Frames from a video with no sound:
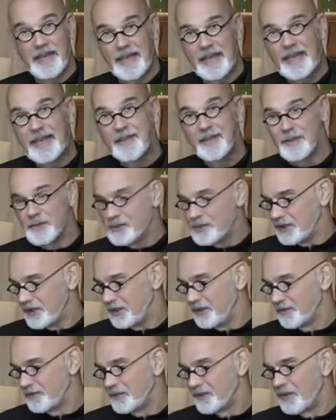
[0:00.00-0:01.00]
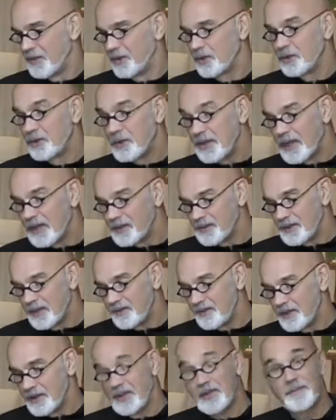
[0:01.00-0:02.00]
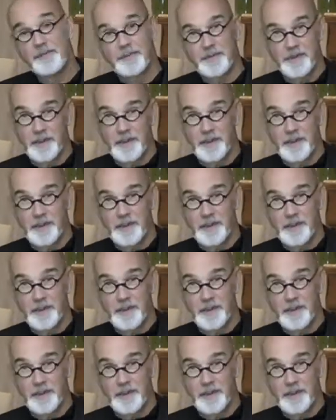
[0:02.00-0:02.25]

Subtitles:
energy, creativity,